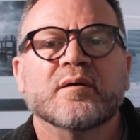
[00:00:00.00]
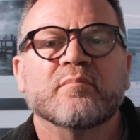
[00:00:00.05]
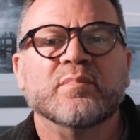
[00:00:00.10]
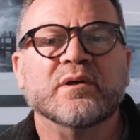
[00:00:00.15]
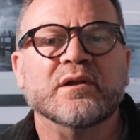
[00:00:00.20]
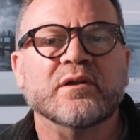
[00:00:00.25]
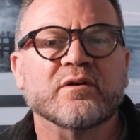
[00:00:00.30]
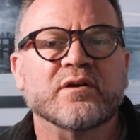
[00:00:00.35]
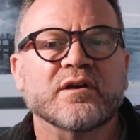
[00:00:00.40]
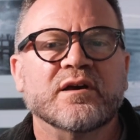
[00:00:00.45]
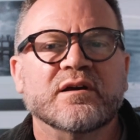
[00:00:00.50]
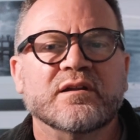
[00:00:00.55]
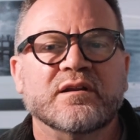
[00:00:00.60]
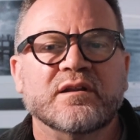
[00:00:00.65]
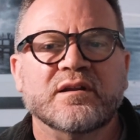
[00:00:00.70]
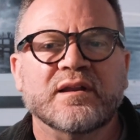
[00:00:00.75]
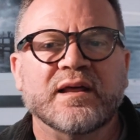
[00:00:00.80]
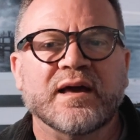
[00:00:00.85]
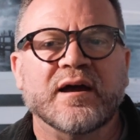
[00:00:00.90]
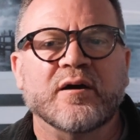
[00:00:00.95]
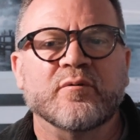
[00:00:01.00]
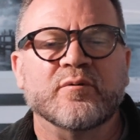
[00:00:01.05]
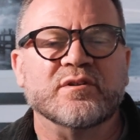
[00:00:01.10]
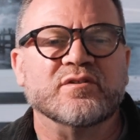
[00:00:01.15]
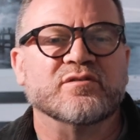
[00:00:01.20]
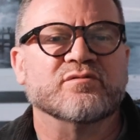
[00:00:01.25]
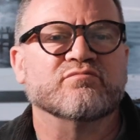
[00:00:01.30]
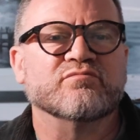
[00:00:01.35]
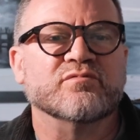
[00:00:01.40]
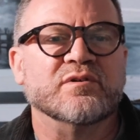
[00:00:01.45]
But looking at it now,
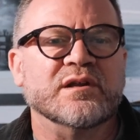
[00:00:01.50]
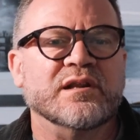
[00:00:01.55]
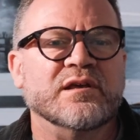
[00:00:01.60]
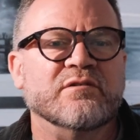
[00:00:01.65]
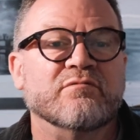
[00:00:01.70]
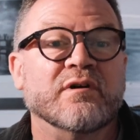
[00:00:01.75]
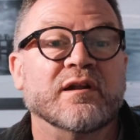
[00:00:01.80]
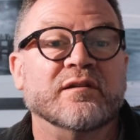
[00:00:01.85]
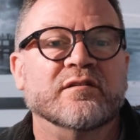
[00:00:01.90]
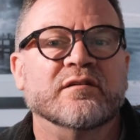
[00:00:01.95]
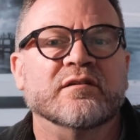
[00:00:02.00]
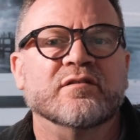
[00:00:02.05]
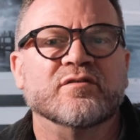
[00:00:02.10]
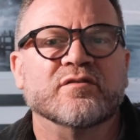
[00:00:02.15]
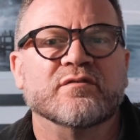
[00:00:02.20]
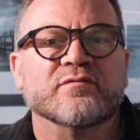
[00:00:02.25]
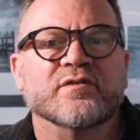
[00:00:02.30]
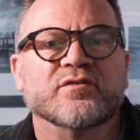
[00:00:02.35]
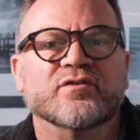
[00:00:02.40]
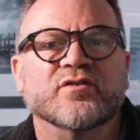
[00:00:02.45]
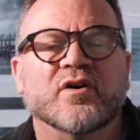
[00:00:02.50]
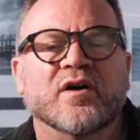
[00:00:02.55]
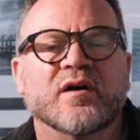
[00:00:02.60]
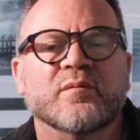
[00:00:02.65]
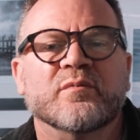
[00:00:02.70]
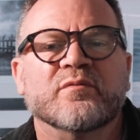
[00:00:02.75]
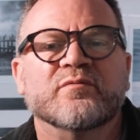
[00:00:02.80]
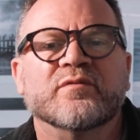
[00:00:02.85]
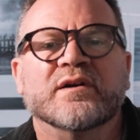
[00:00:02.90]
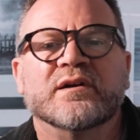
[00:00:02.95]
it's really redolent of the
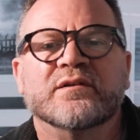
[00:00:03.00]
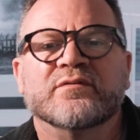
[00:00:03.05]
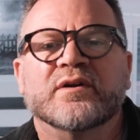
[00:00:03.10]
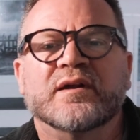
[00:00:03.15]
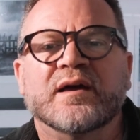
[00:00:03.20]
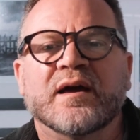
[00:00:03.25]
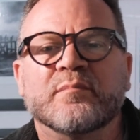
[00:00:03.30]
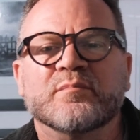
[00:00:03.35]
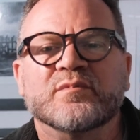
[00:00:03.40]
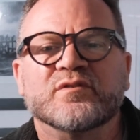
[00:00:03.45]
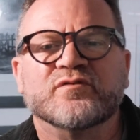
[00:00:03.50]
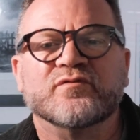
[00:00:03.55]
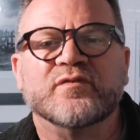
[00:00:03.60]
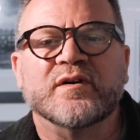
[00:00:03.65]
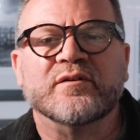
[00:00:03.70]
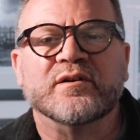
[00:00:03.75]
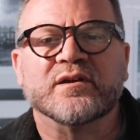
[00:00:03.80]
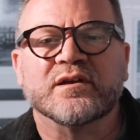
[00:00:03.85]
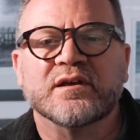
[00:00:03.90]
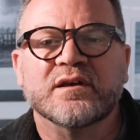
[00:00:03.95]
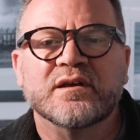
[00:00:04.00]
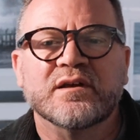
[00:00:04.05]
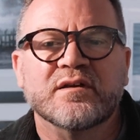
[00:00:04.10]
time and very, very atmospheric.